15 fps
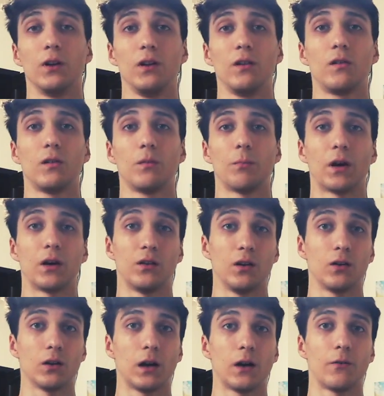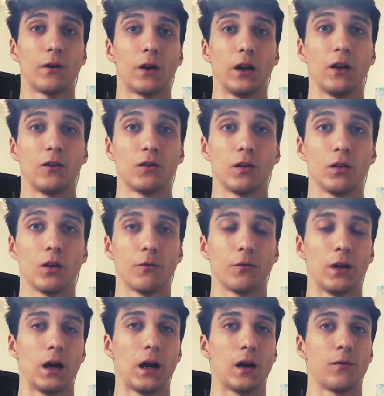this particular variation of
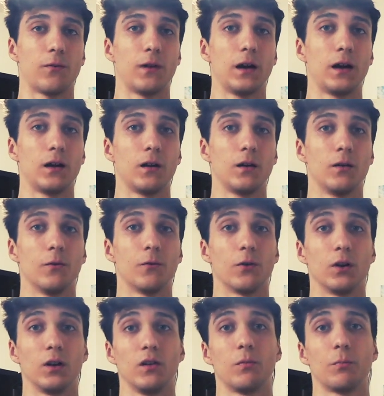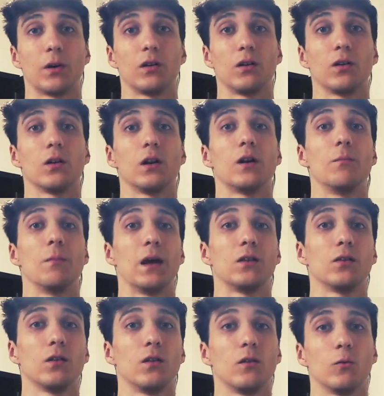the Airflare, for this particular
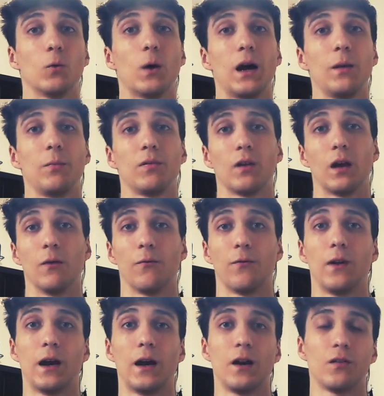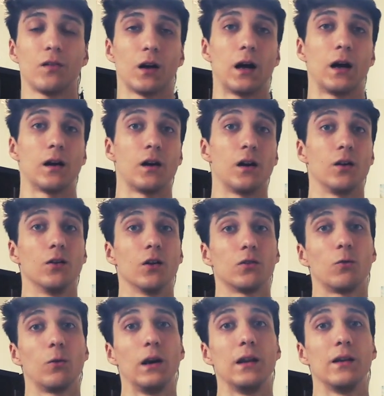method, swipes and flares are
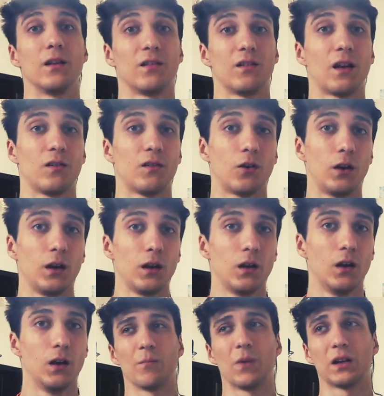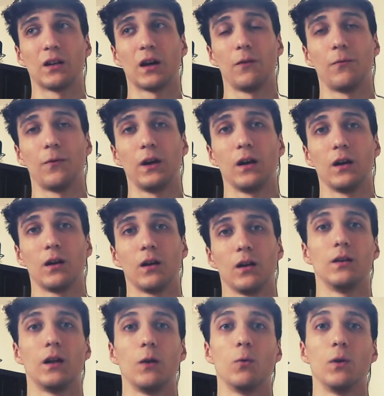not really necessary, but I think
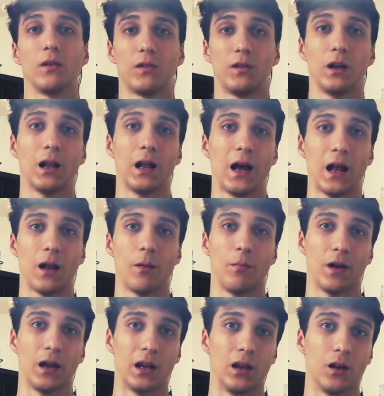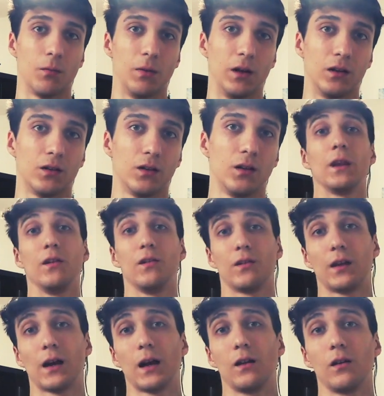they will still help a little bit.
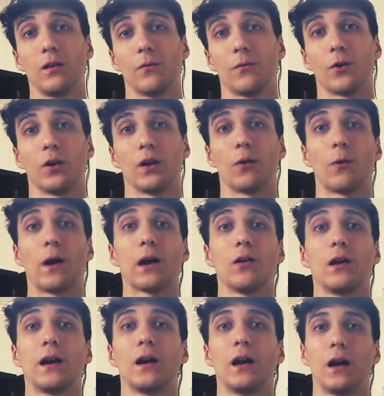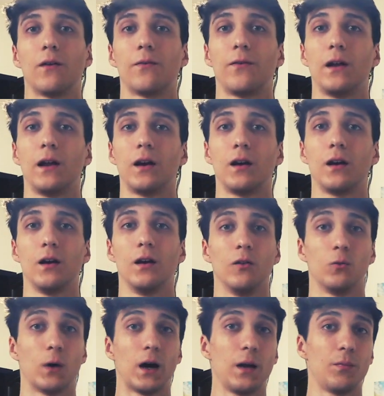Instead, for the regular Airflare,
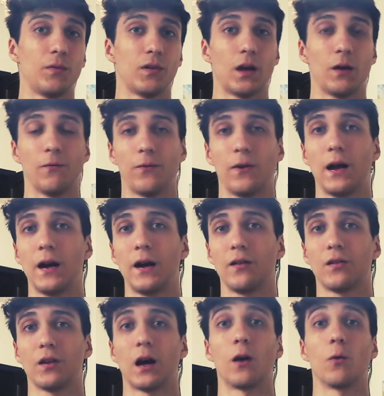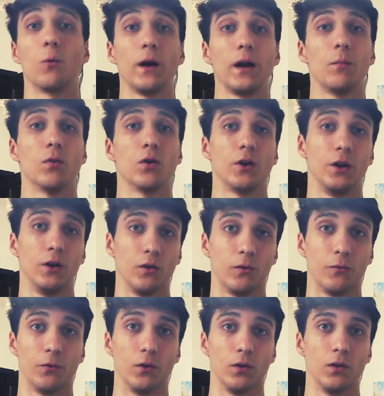swipes and flares are way more
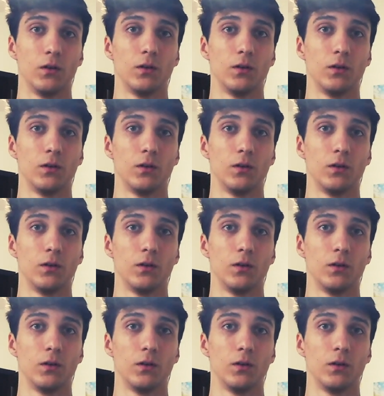useful.